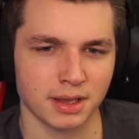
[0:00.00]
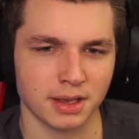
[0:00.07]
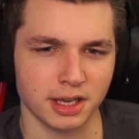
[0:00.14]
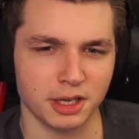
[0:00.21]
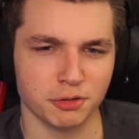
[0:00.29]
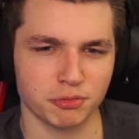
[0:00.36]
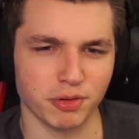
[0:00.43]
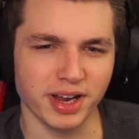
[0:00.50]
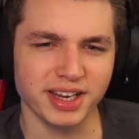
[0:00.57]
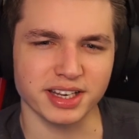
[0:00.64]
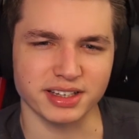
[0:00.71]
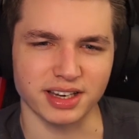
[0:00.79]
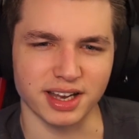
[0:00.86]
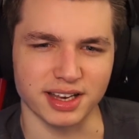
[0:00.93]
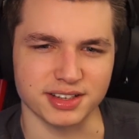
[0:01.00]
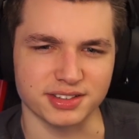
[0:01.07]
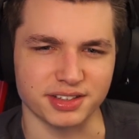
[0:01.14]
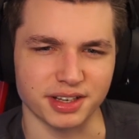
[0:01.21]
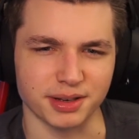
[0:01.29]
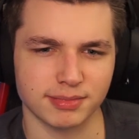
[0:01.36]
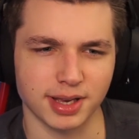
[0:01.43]
He recognized
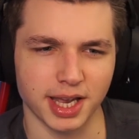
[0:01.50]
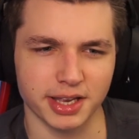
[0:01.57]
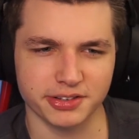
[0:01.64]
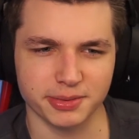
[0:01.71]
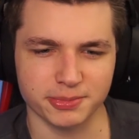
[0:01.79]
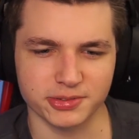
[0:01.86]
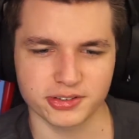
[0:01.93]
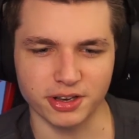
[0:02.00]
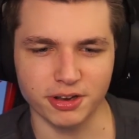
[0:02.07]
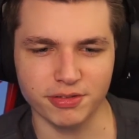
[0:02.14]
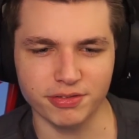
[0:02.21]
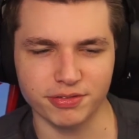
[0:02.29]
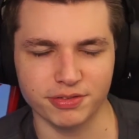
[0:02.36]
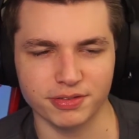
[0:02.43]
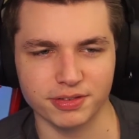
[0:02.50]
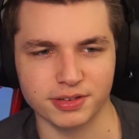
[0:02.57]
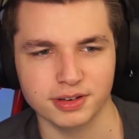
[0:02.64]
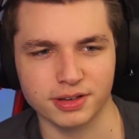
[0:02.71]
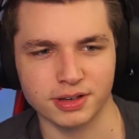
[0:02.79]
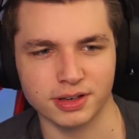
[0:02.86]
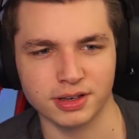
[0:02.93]
them as Take himself.
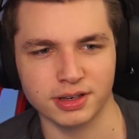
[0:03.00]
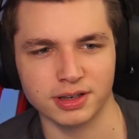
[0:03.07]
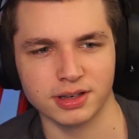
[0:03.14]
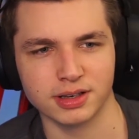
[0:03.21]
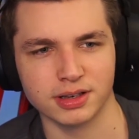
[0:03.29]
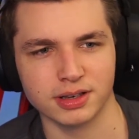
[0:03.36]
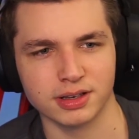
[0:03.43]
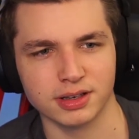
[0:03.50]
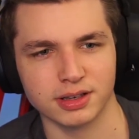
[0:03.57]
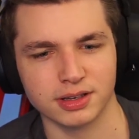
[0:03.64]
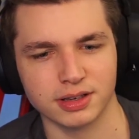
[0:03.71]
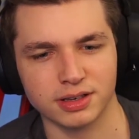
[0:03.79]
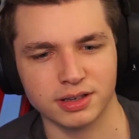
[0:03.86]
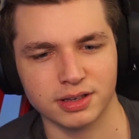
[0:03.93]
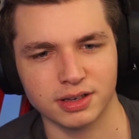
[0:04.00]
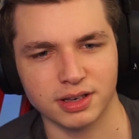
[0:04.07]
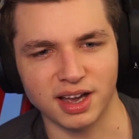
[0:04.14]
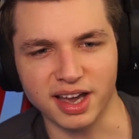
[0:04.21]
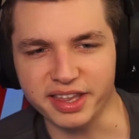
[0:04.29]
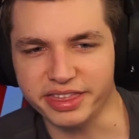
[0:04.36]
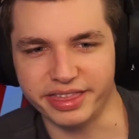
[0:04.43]
Uh, yeah.
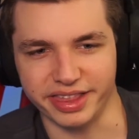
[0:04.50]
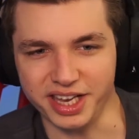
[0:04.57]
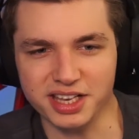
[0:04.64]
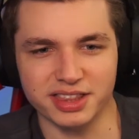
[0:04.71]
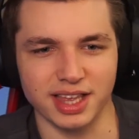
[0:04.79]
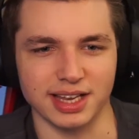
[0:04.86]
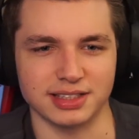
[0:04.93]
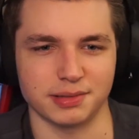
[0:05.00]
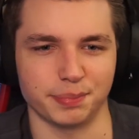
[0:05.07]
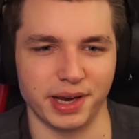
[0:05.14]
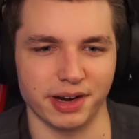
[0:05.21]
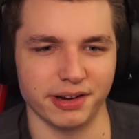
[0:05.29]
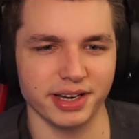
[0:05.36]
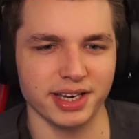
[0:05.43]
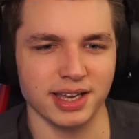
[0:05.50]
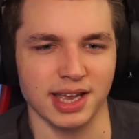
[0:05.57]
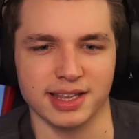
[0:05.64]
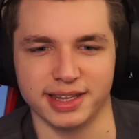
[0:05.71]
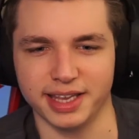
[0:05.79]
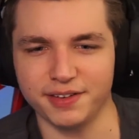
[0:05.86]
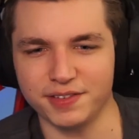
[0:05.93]
I think that's Barry.
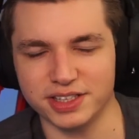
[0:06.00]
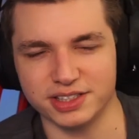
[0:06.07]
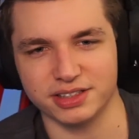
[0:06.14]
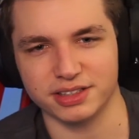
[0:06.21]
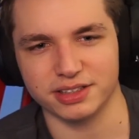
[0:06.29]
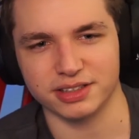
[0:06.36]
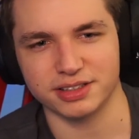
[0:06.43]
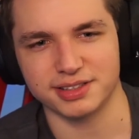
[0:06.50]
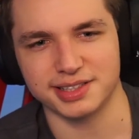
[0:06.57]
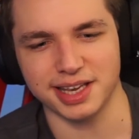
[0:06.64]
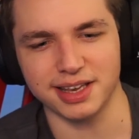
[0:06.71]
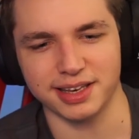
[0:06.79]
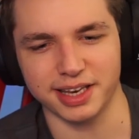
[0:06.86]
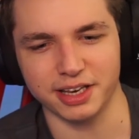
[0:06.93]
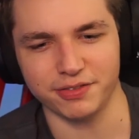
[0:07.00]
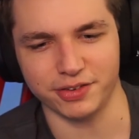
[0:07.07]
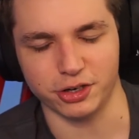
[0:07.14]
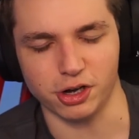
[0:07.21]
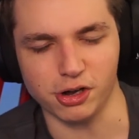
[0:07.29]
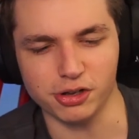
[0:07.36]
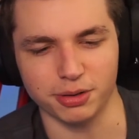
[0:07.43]
They even said they even
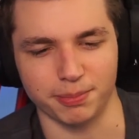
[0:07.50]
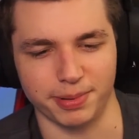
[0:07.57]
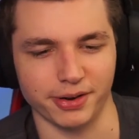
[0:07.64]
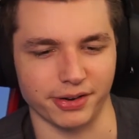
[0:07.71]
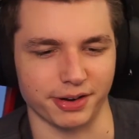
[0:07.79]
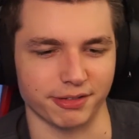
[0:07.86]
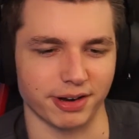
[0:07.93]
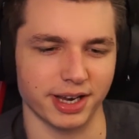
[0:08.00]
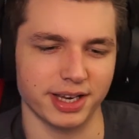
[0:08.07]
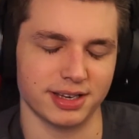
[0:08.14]
called him Barry, right?